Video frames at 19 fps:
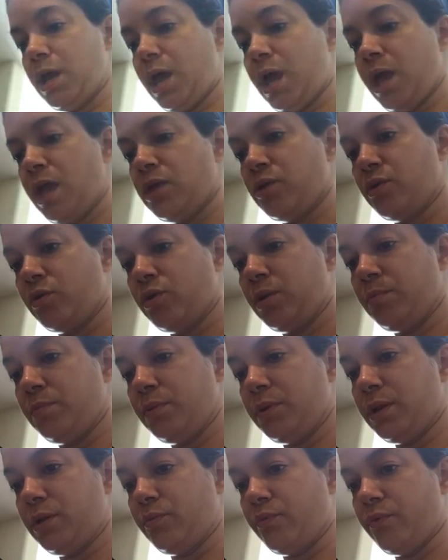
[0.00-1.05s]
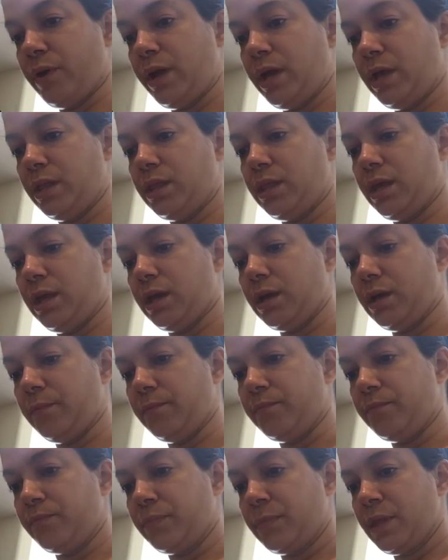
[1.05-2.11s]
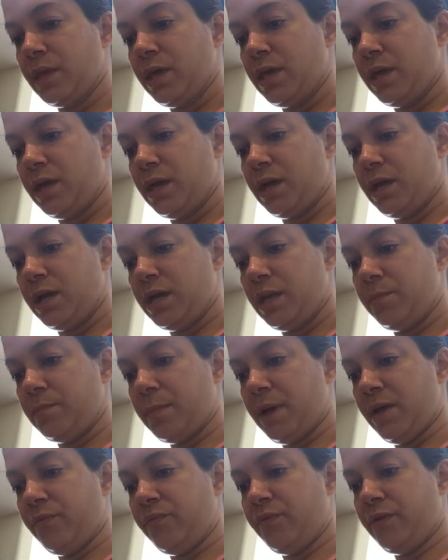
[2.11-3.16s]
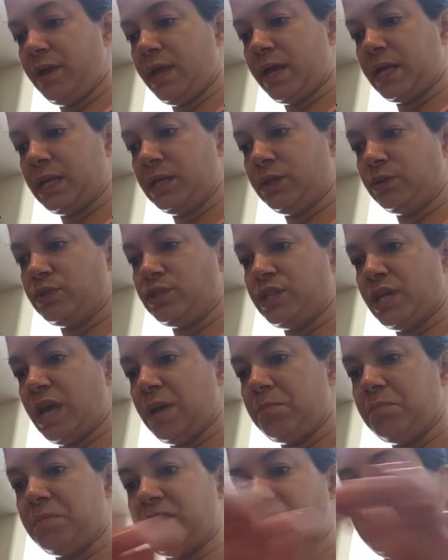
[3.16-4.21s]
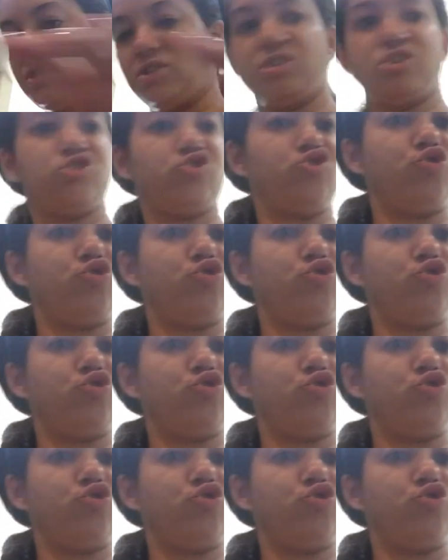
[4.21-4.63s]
and you're gonna put it right there. And it might feel like a little tight, but just